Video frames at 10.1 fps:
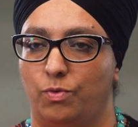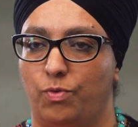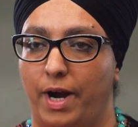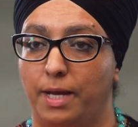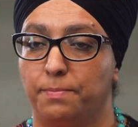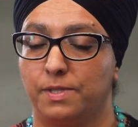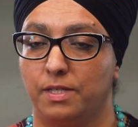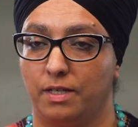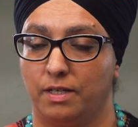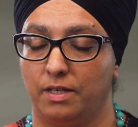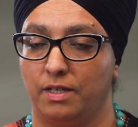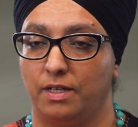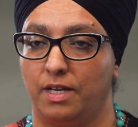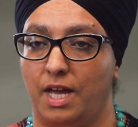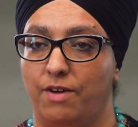rapes her
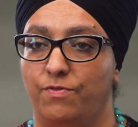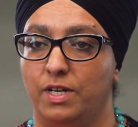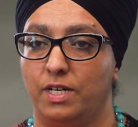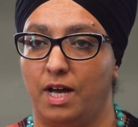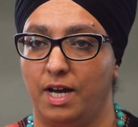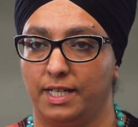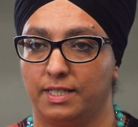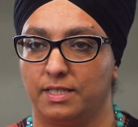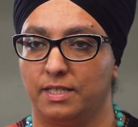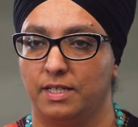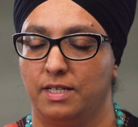every night,